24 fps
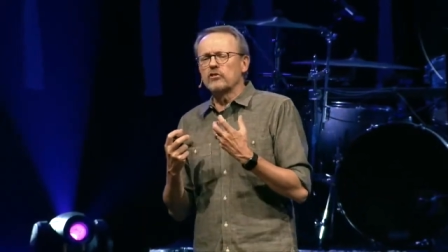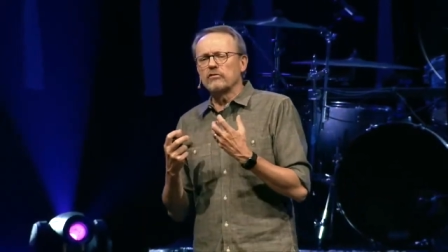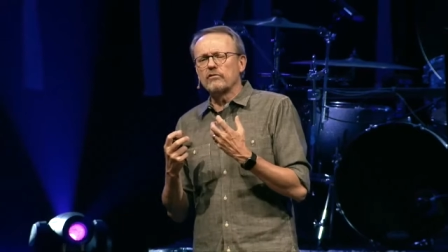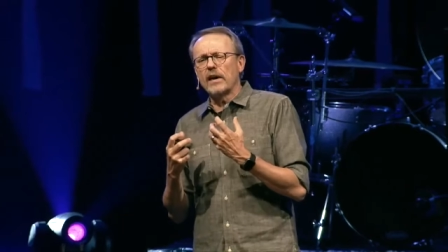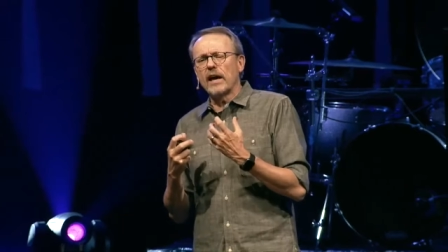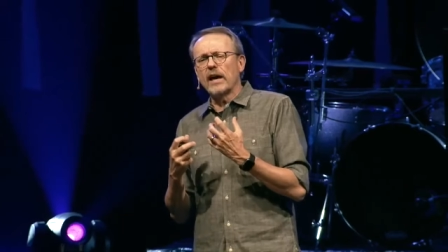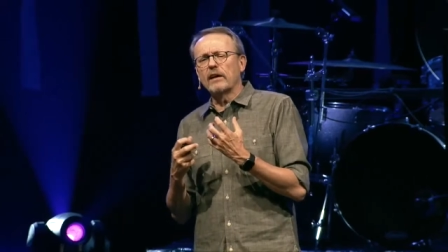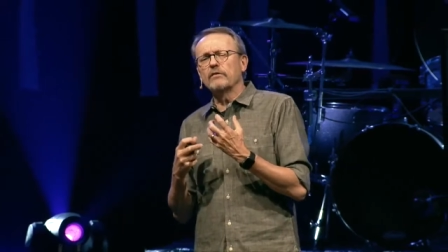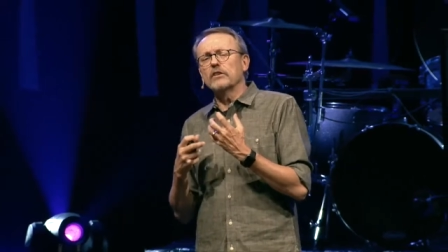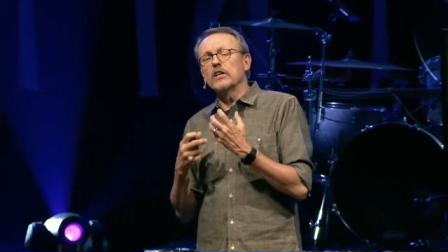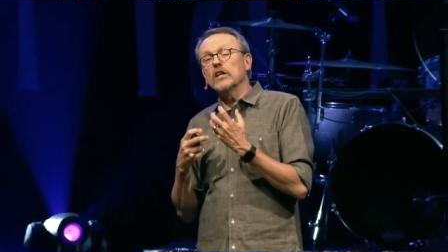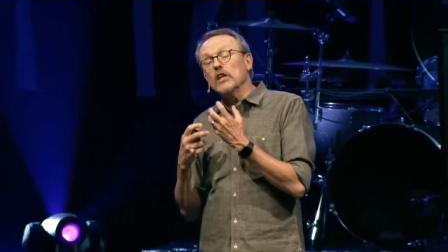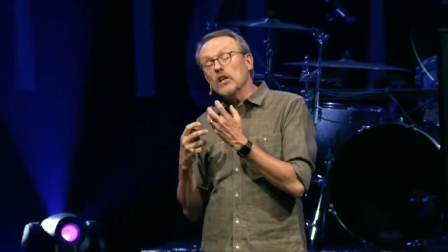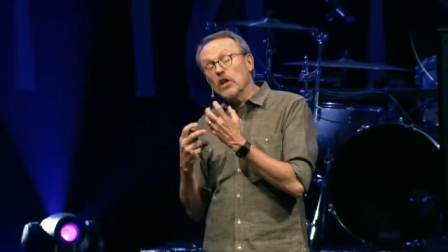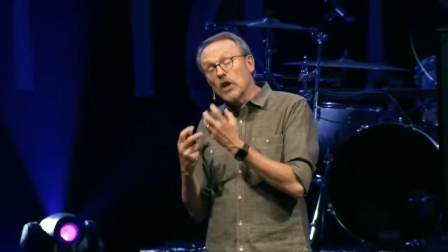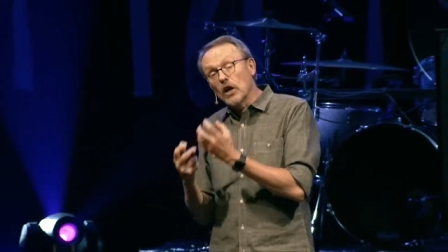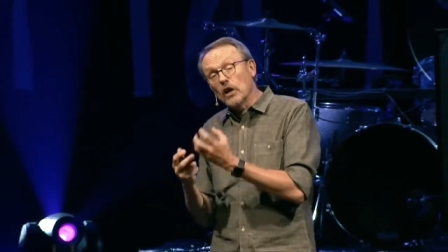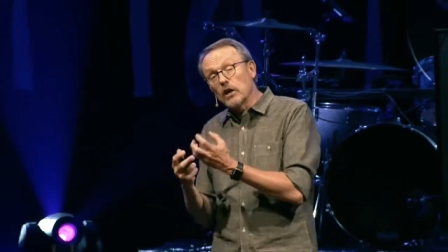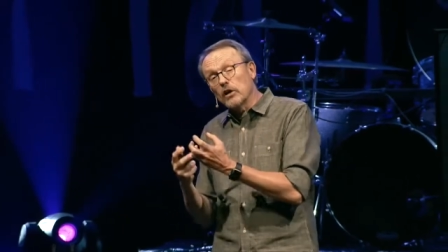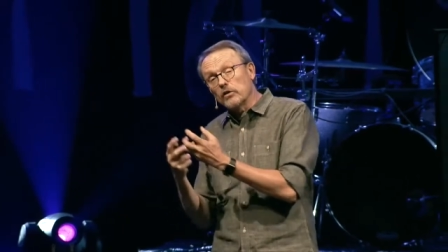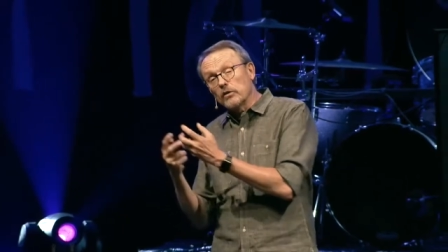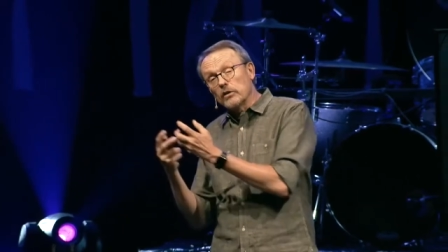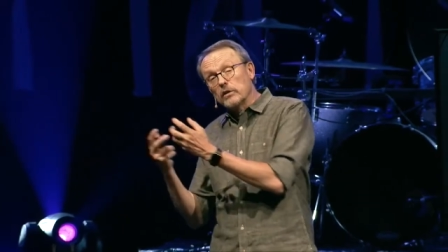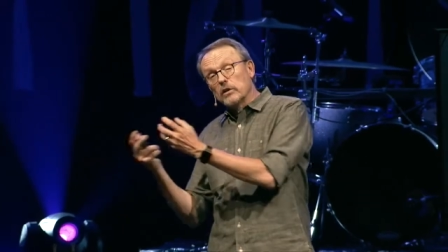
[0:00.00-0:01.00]
of having
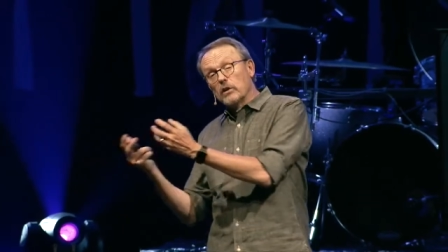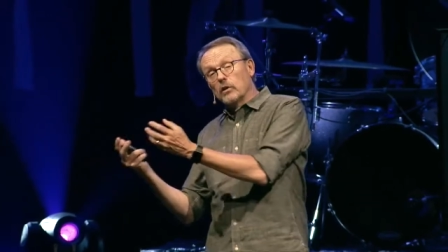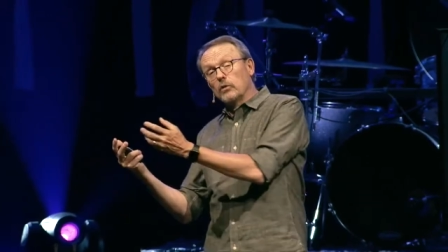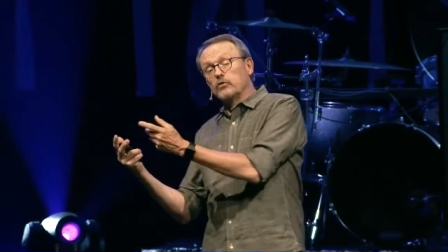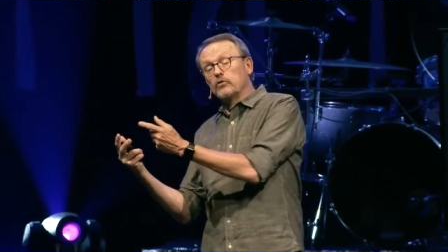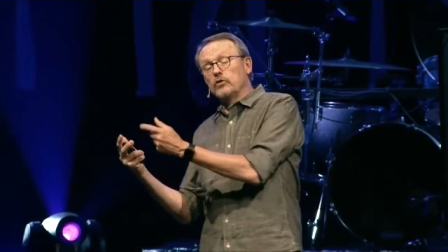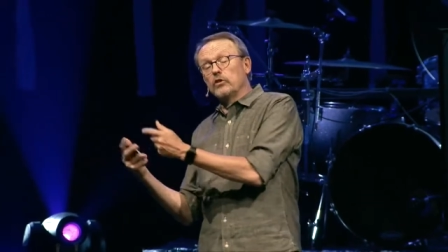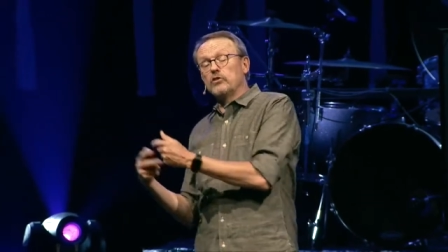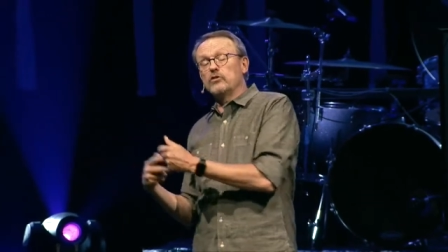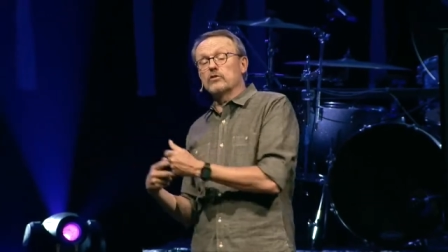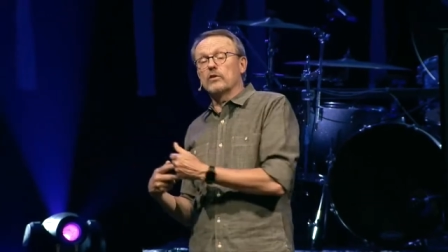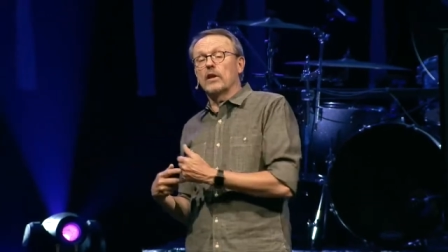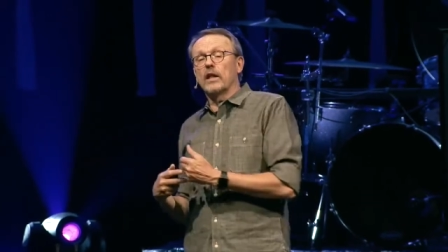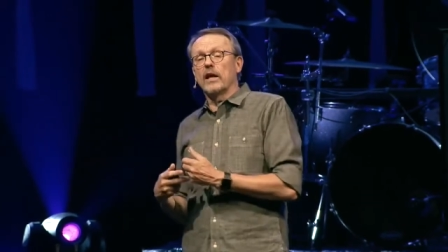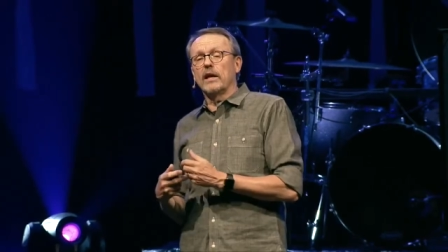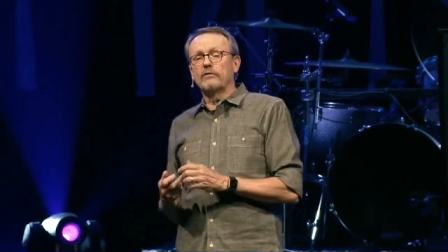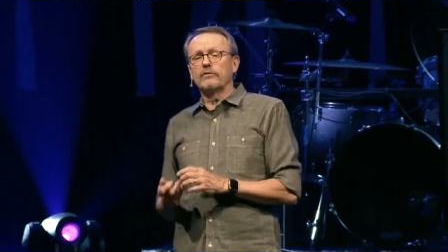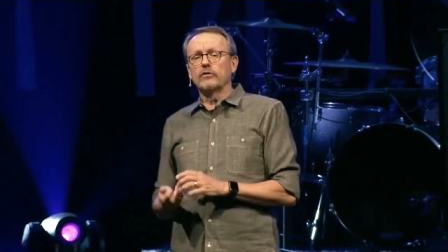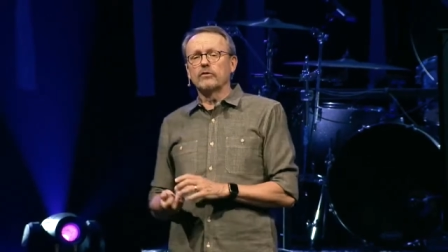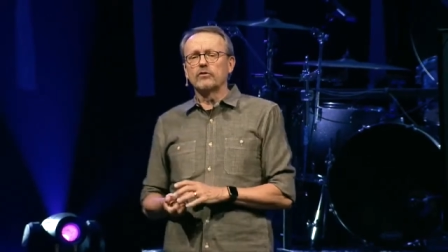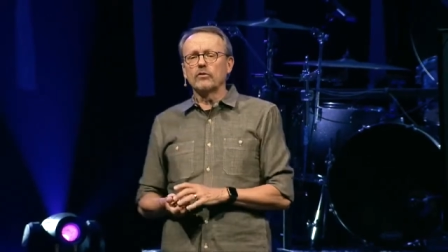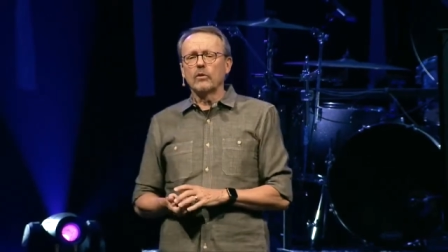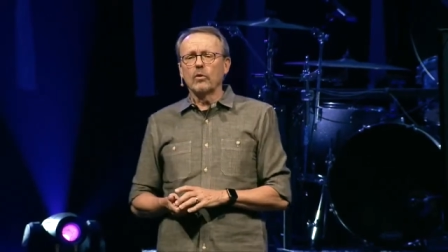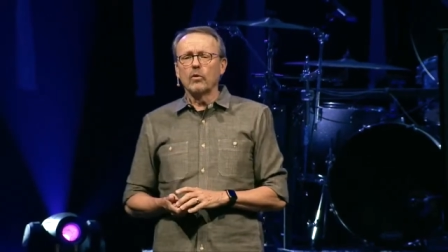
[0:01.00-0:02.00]
younger adults in your
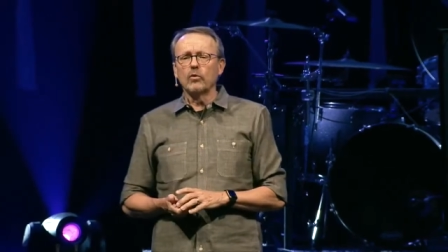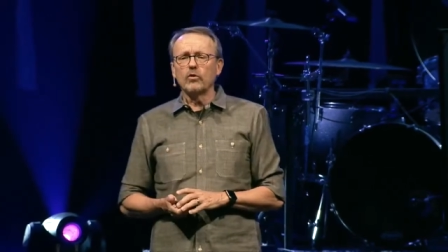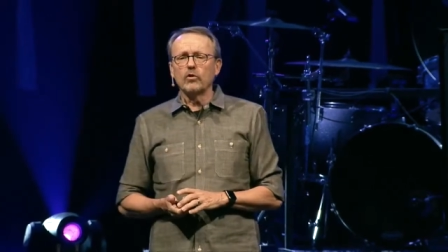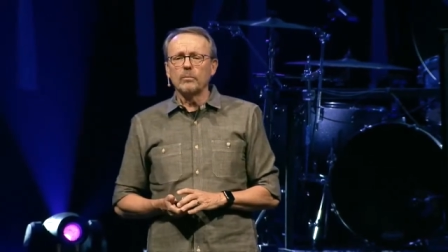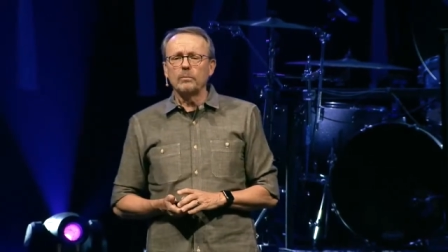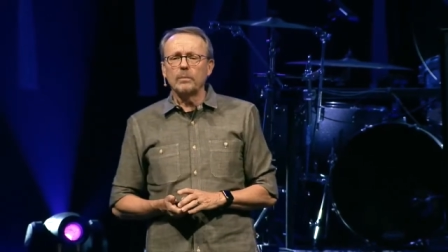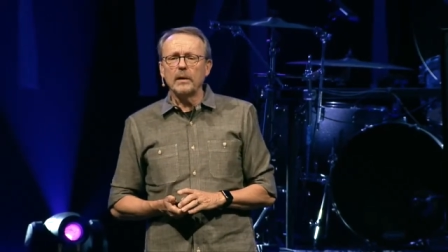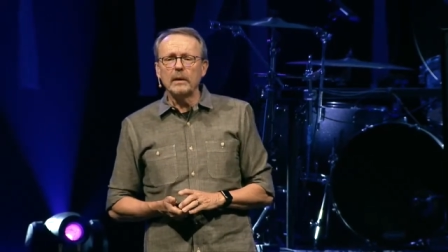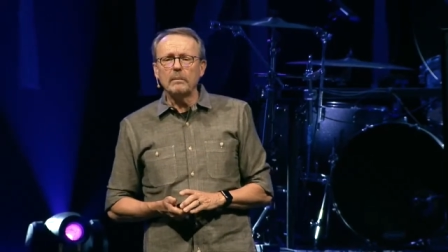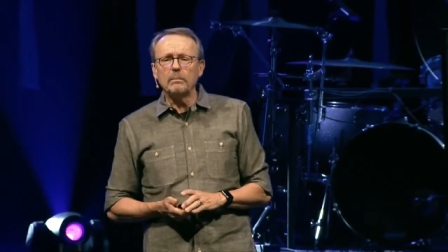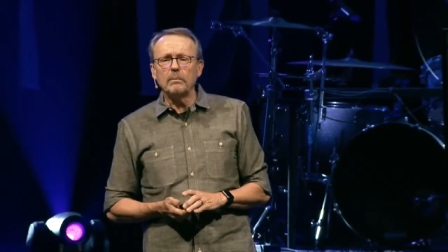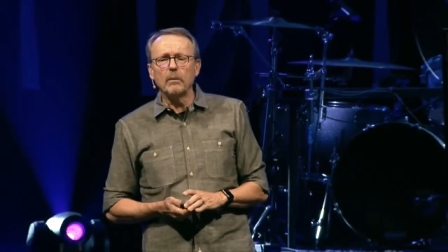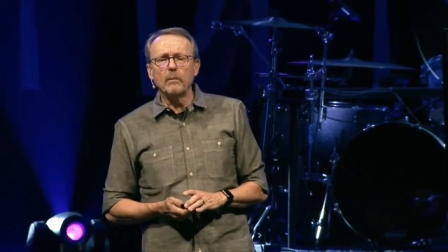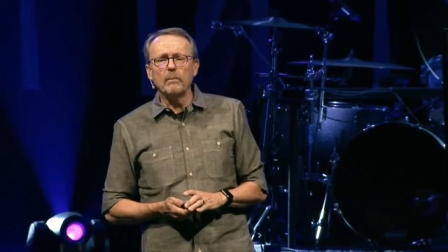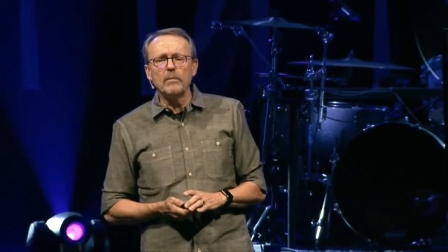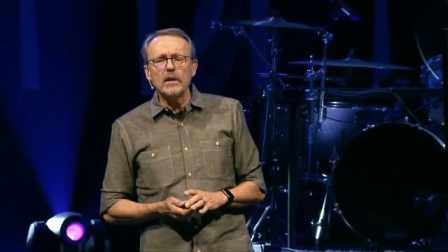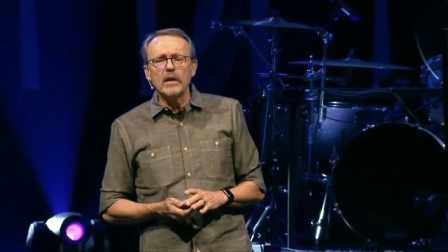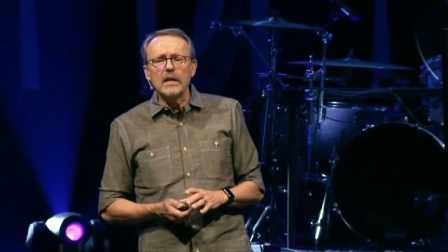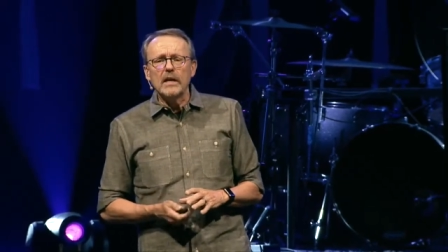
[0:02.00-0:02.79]
life as older people.